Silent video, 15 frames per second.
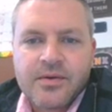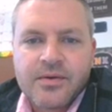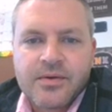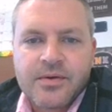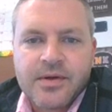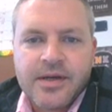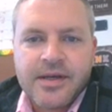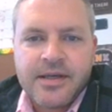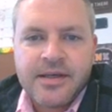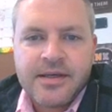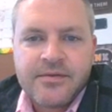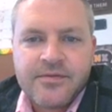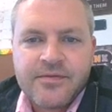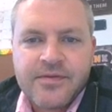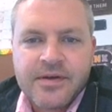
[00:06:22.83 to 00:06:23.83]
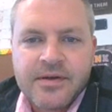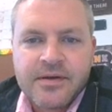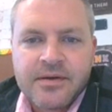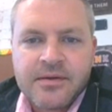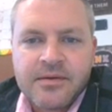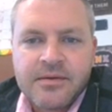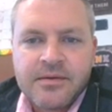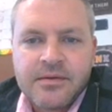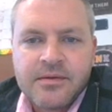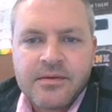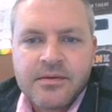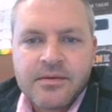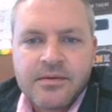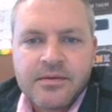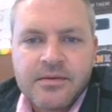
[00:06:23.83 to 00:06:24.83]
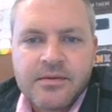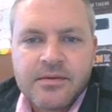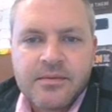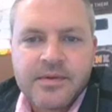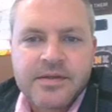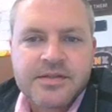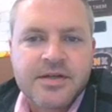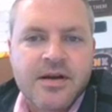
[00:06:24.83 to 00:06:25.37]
Green fill with